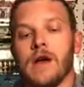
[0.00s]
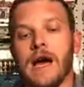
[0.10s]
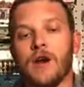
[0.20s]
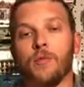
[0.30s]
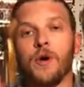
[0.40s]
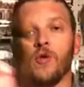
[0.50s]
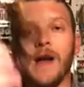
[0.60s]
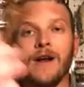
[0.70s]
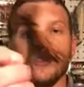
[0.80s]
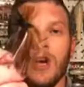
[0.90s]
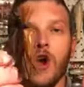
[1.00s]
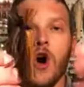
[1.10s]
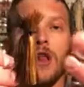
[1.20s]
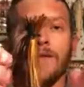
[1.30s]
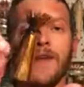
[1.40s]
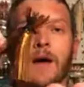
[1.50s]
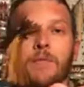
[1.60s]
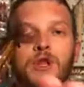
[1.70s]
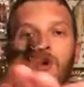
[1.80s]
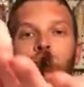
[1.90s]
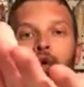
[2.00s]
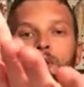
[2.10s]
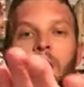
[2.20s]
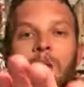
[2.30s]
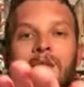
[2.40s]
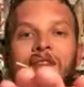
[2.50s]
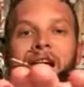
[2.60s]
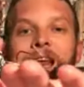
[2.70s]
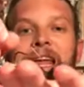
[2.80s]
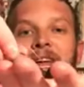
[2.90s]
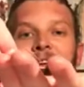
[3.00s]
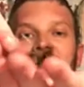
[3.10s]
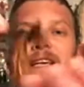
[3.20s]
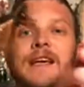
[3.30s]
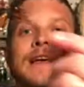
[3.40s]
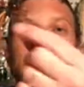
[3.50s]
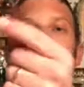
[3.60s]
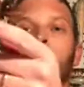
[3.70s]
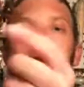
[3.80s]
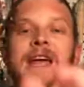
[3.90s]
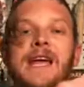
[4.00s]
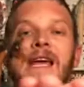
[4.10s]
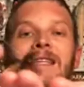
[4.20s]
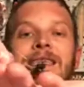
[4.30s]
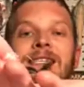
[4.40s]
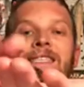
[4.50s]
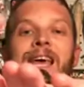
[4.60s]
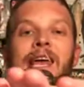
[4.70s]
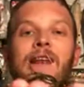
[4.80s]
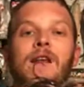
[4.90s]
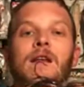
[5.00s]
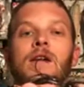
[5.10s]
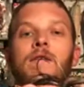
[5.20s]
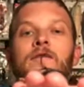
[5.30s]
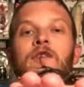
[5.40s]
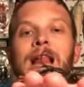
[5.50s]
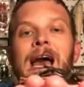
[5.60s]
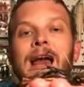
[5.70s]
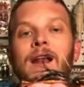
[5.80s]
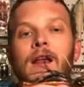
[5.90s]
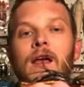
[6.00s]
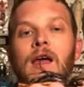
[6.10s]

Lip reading: I don't put rattles on all of them. But the cool thing about that is the bait can sit flat